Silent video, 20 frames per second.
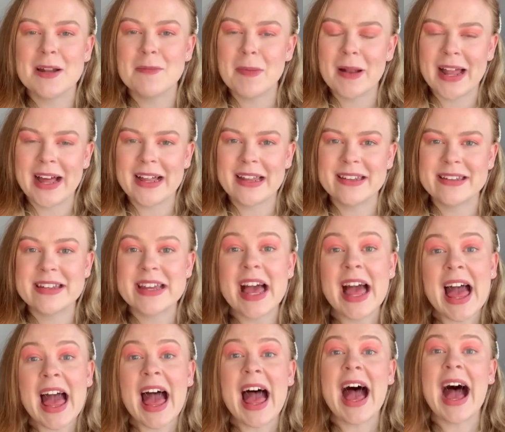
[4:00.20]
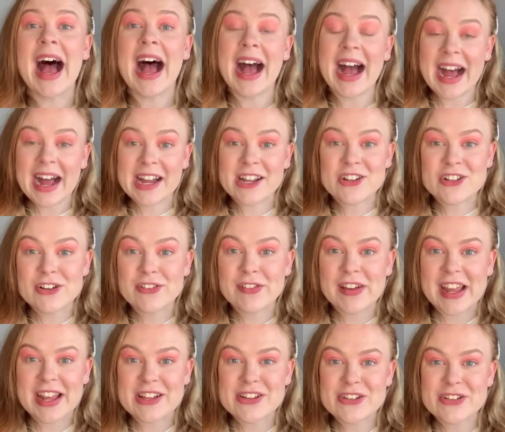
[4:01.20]
planned a
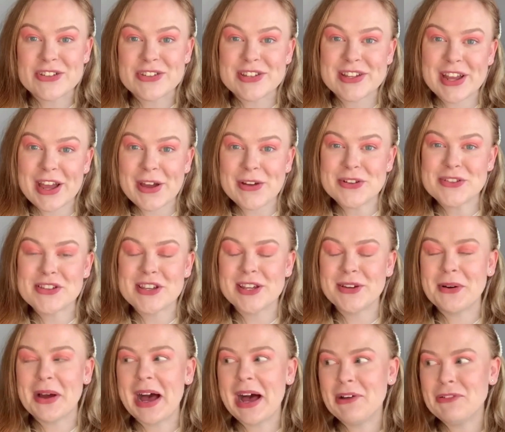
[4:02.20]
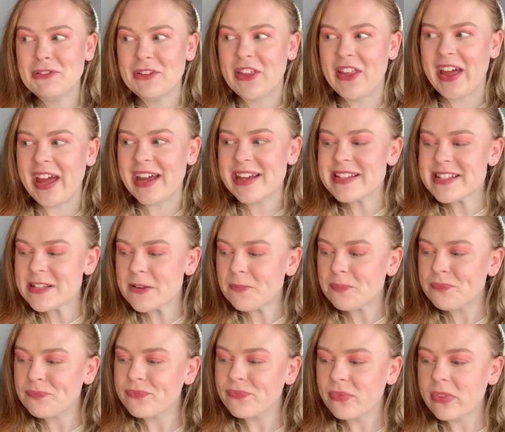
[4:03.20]
hydrafacial to go to after this,
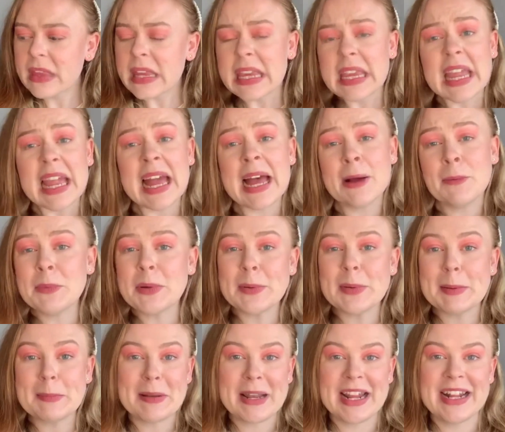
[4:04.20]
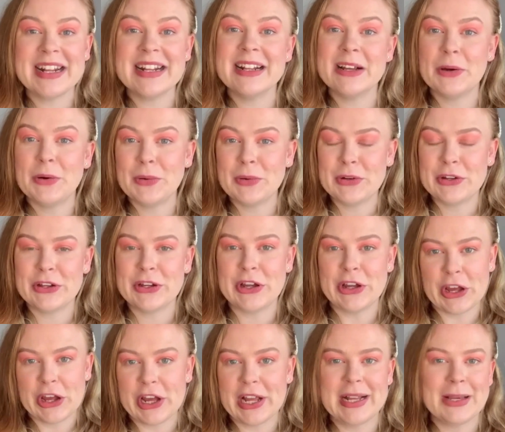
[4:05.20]
and we were planning a
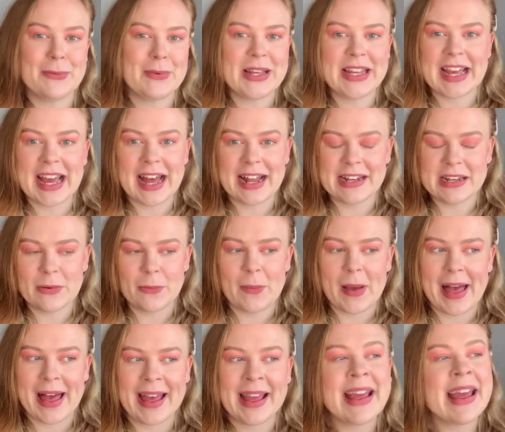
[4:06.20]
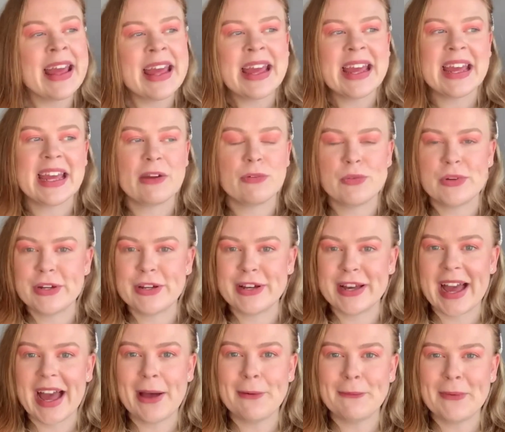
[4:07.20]
girly weekend away if we could
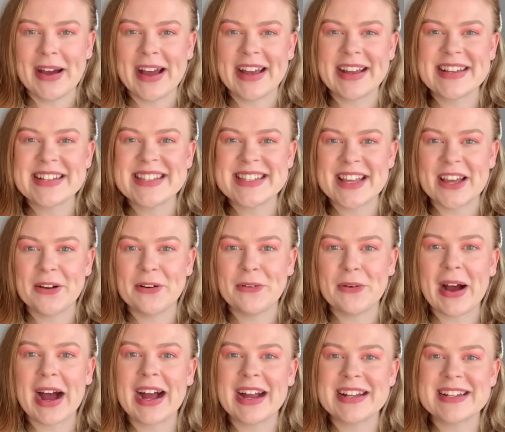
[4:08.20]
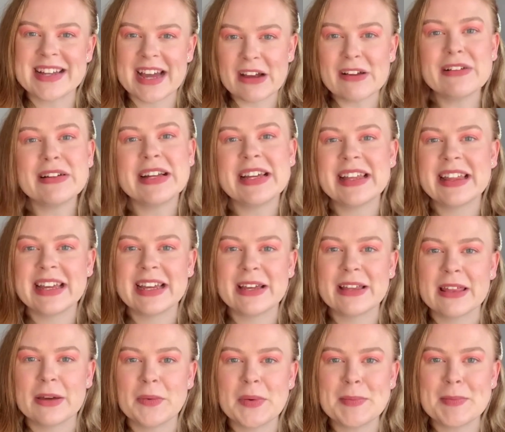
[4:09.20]
get away. So I definitely think
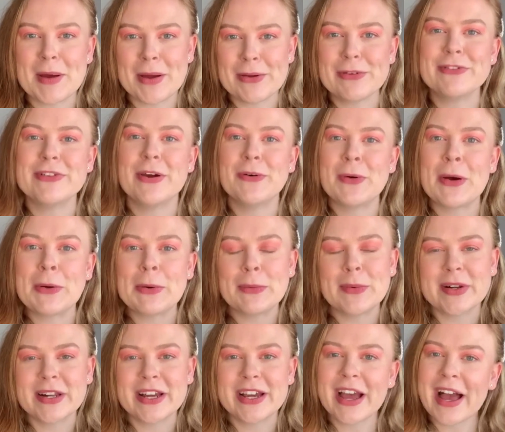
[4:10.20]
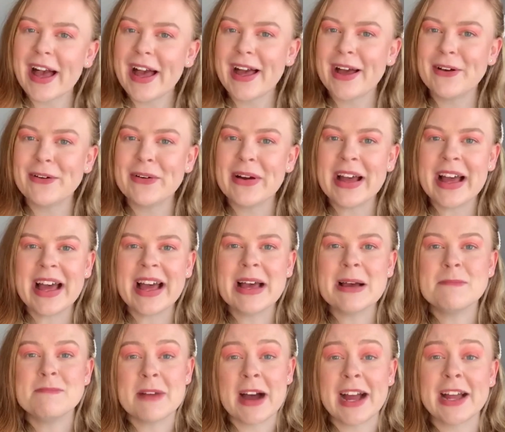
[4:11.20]
that we both know where we want to go.
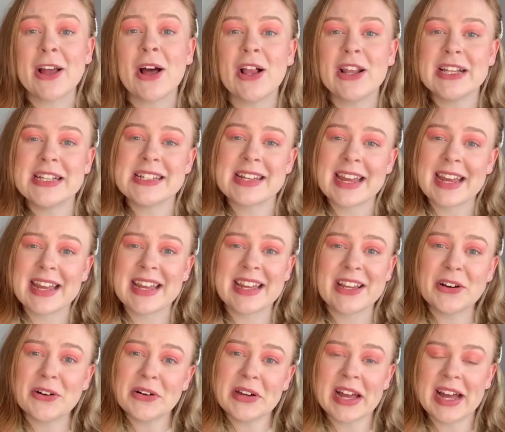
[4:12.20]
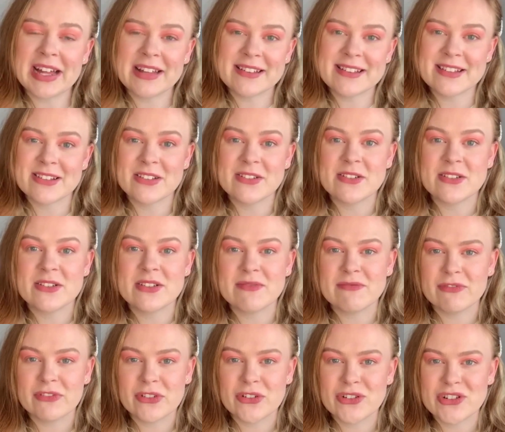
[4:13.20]
My holiday got cancelled,
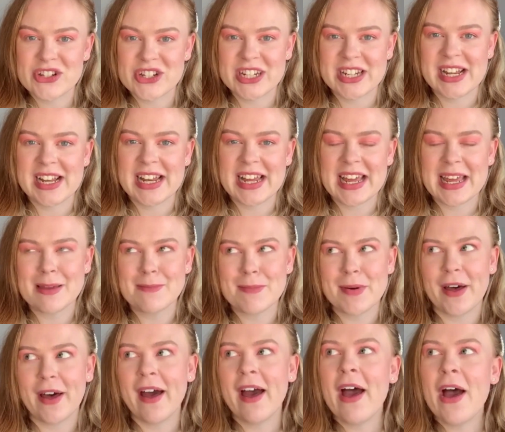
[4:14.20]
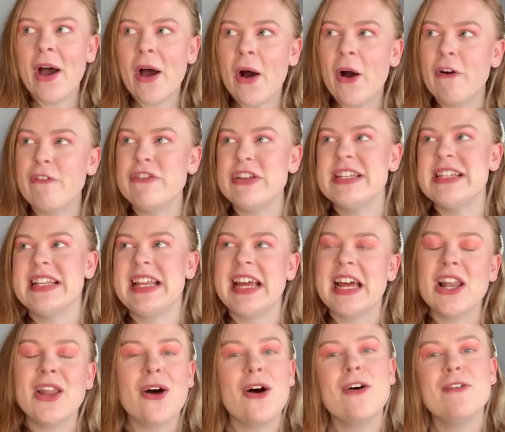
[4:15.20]
unfortunately, but obviously
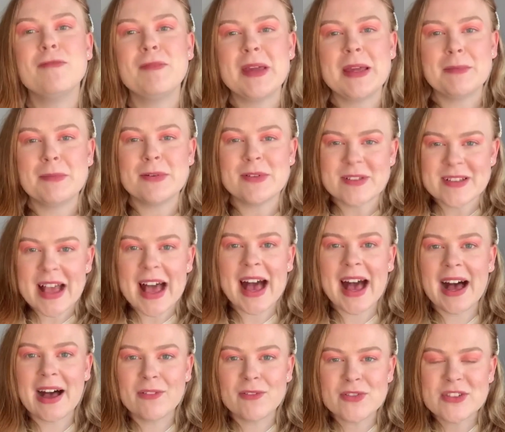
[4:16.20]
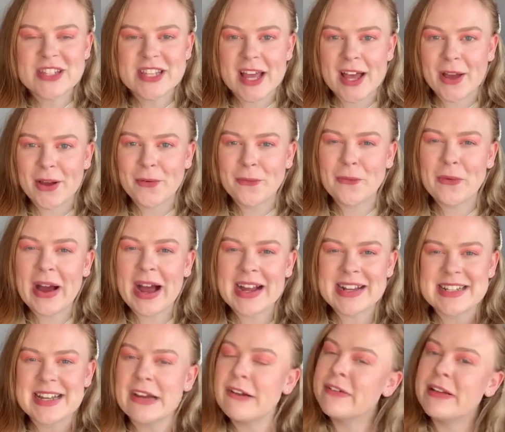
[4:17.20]
a lot of people's have, so I
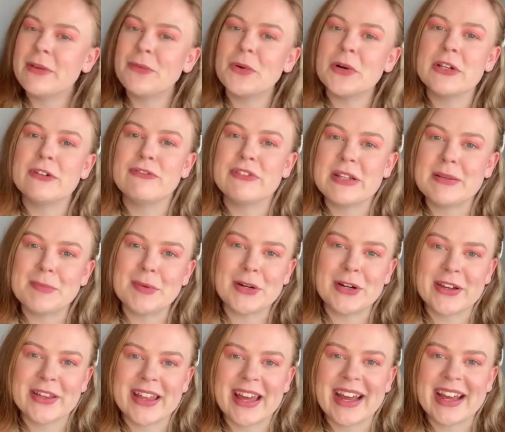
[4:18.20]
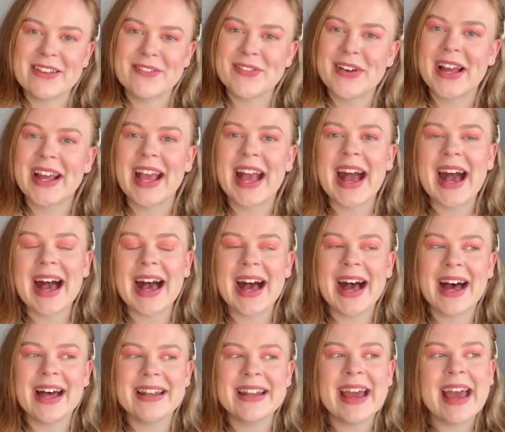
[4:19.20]
definitely want to rebook that if I
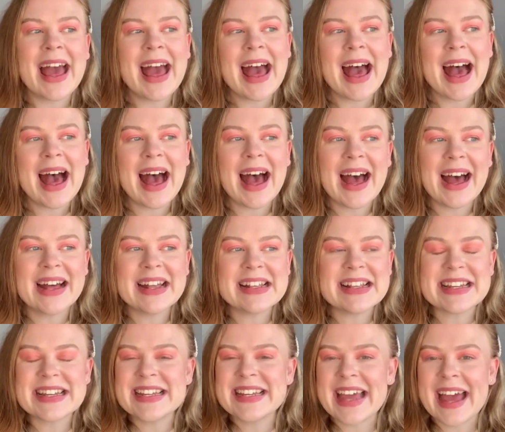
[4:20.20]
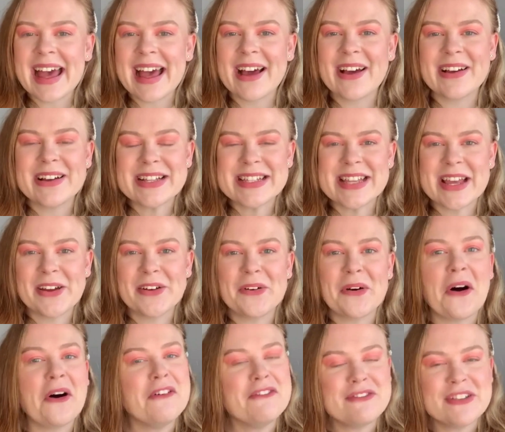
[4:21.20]
can. And yeah, so
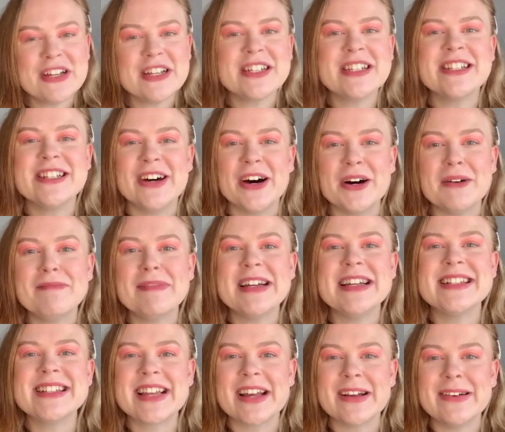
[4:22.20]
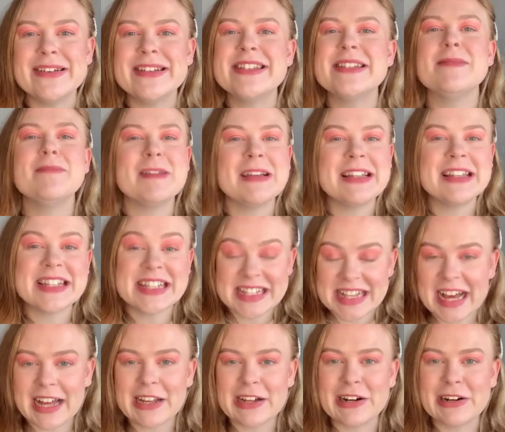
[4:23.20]
our first stop is going to be the
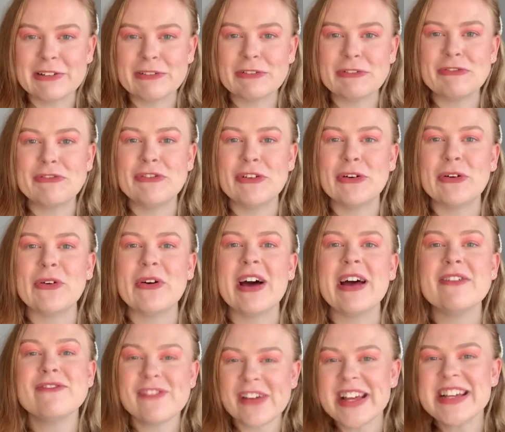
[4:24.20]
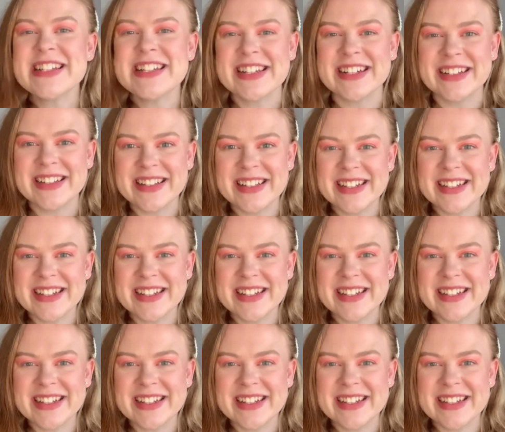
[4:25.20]
salon for a facial.